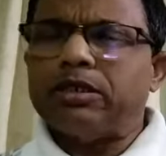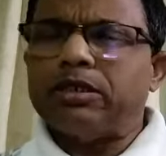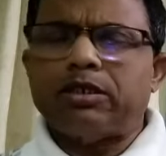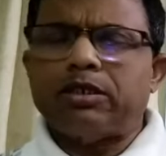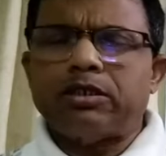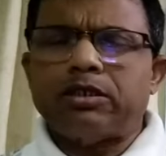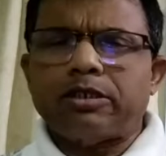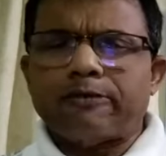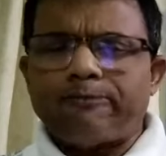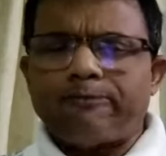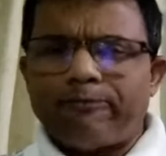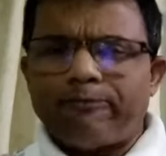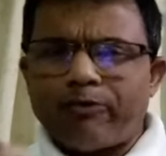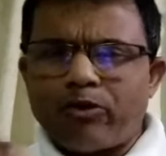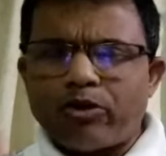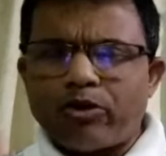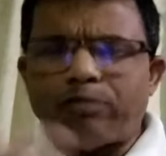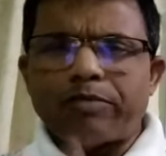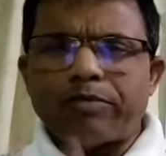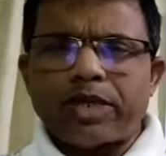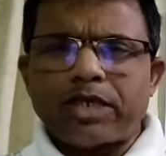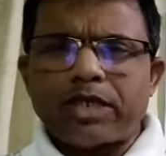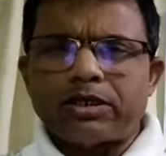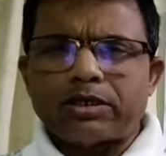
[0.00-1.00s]
you can take
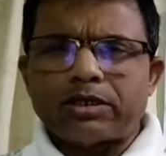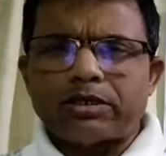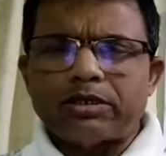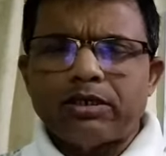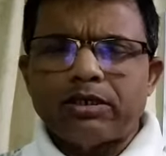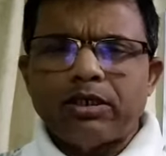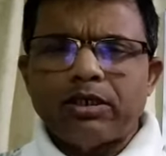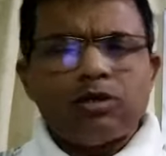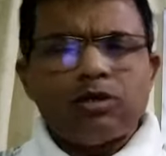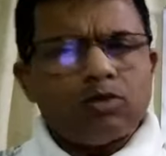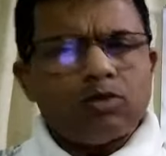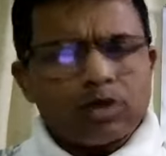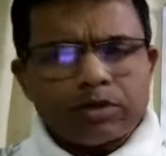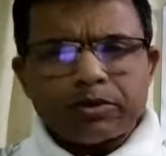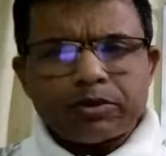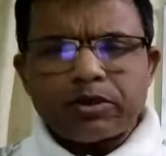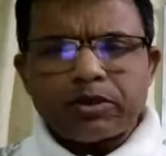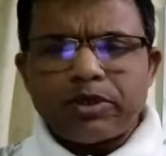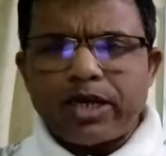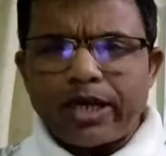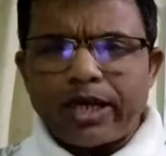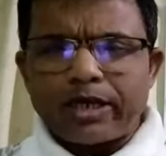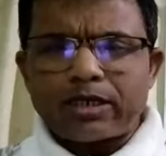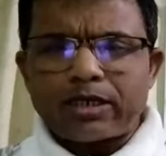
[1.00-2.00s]
four months,
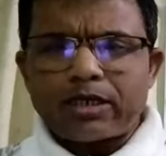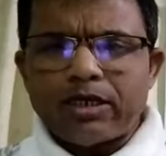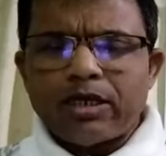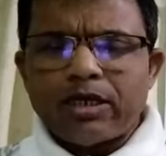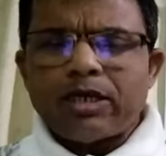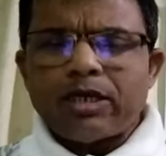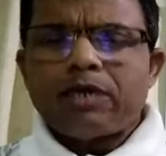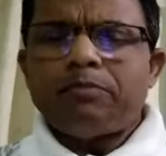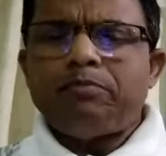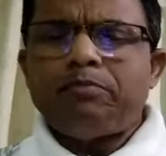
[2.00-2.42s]
whatever you like.